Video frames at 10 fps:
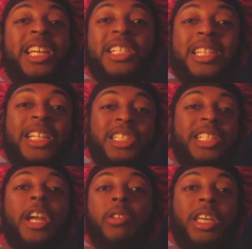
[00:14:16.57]
He is not
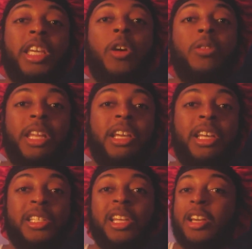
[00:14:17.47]
scared to kill
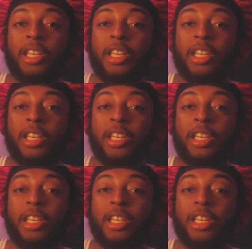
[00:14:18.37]
niggas.